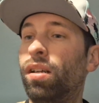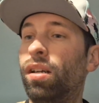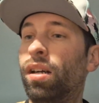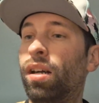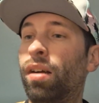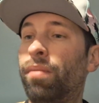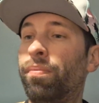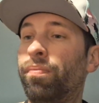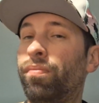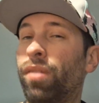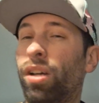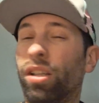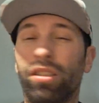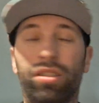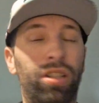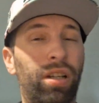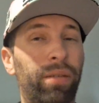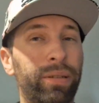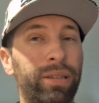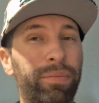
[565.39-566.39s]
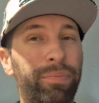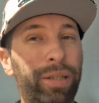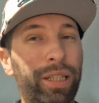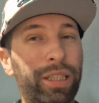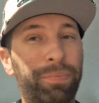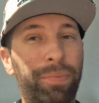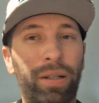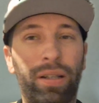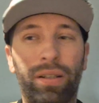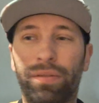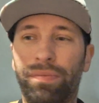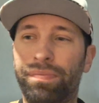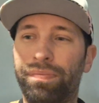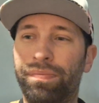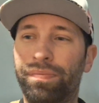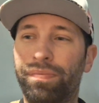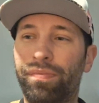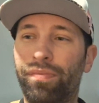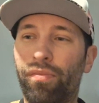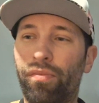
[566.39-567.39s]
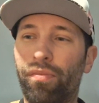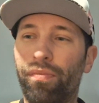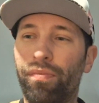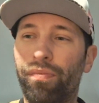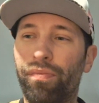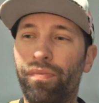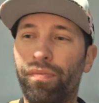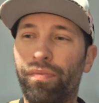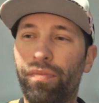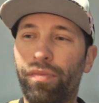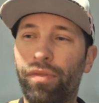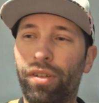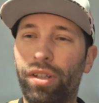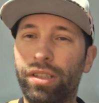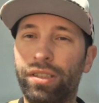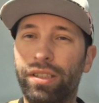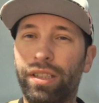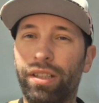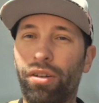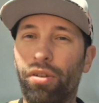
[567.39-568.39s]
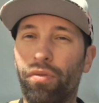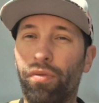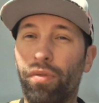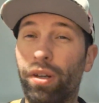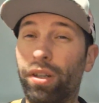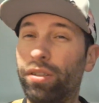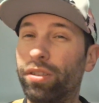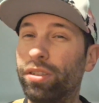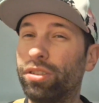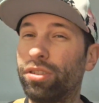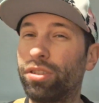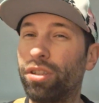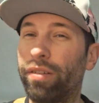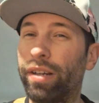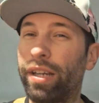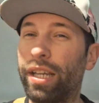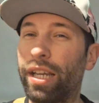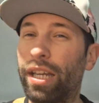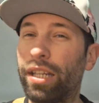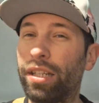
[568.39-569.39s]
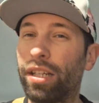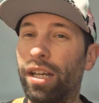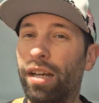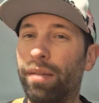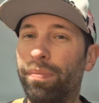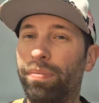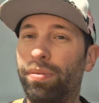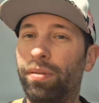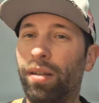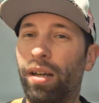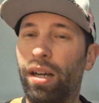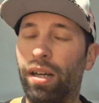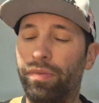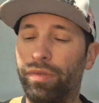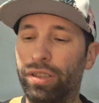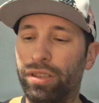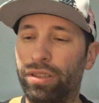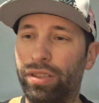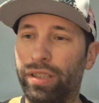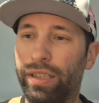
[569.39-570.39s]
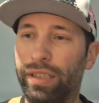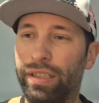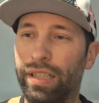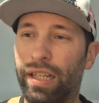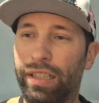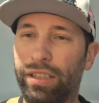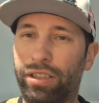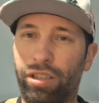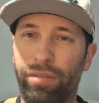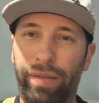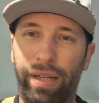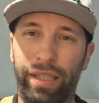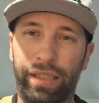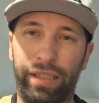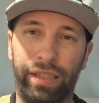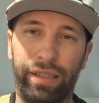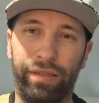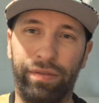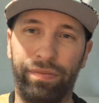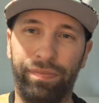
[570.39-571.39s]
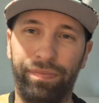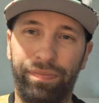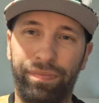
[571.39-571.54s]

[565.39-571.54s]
Um, on the topic of baseball, let's hear it. Where does Shohei end up? Obviously, I shared my idea.